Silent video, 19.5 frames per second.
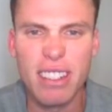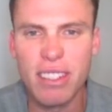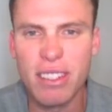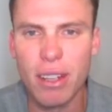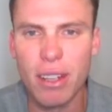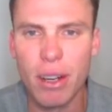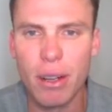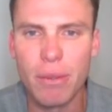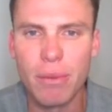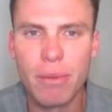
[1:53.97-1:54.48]

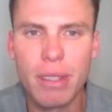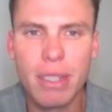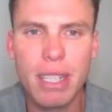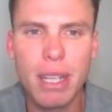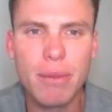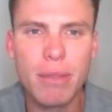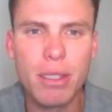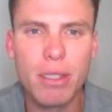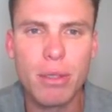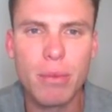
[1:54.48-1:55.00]
So the team's
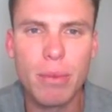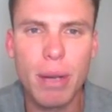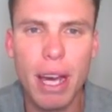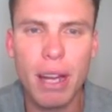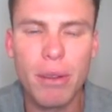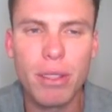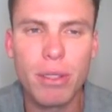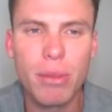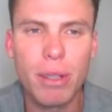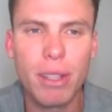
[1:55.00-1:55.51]
not too bad.
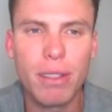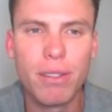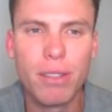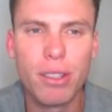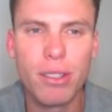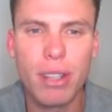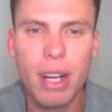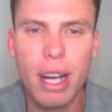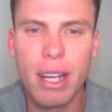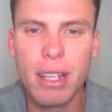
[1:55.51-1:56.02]
With 24
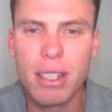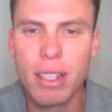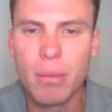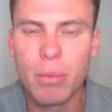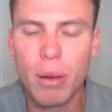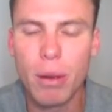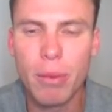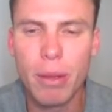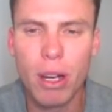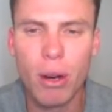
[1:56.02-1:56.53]
trades, you could
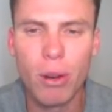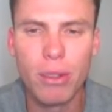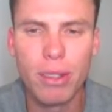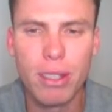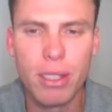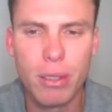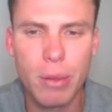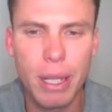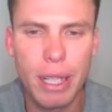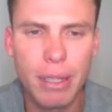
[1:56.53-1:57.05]
probably hold
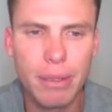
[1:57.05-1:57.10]
this week,